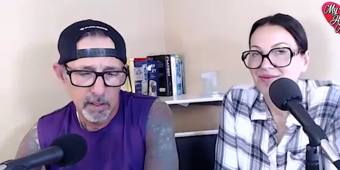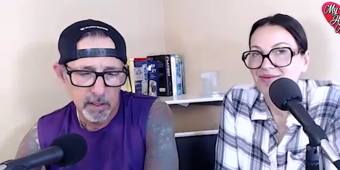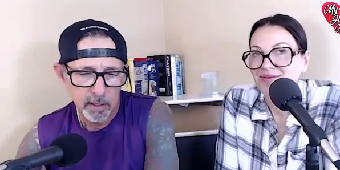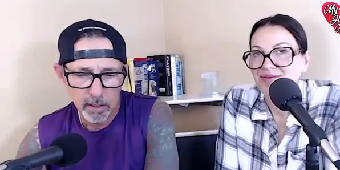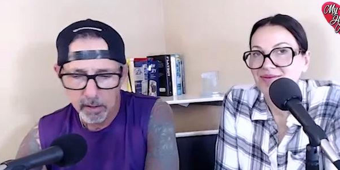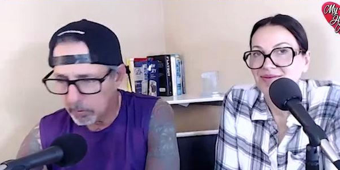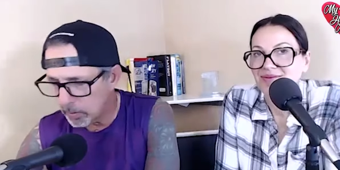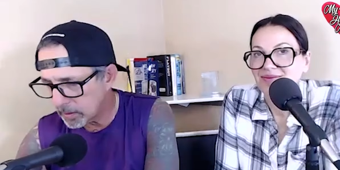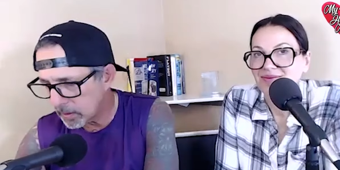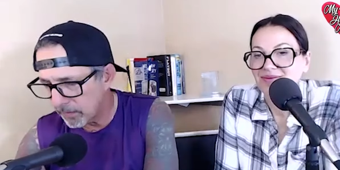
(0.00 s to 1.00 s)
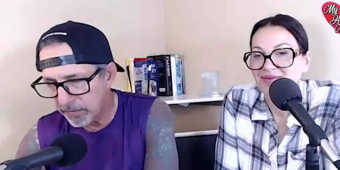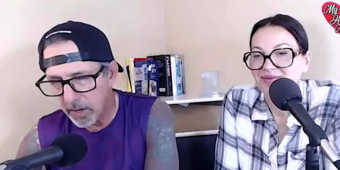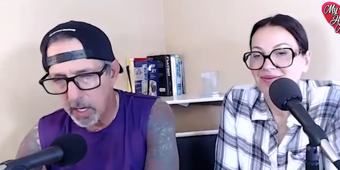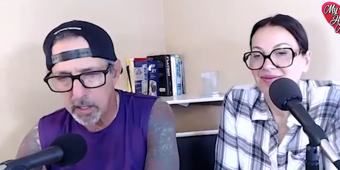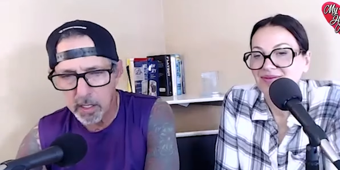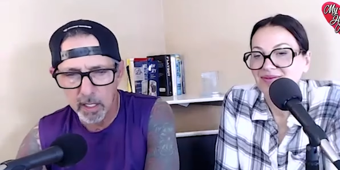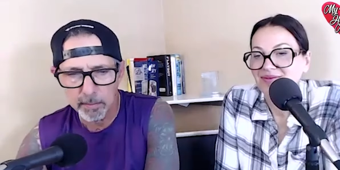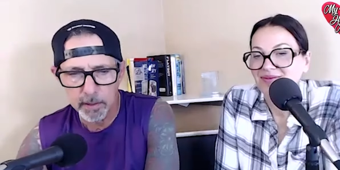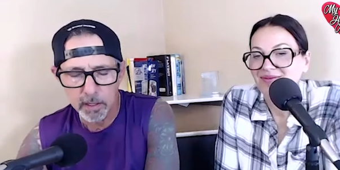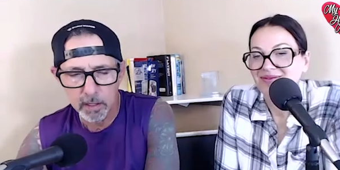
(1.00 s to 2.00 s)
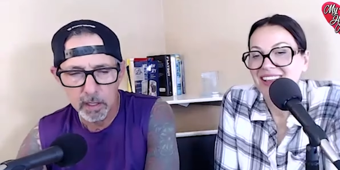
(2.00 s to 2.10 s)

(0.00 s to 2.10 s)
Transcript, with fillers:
Speaker 1: You know, what the fuck? I mean,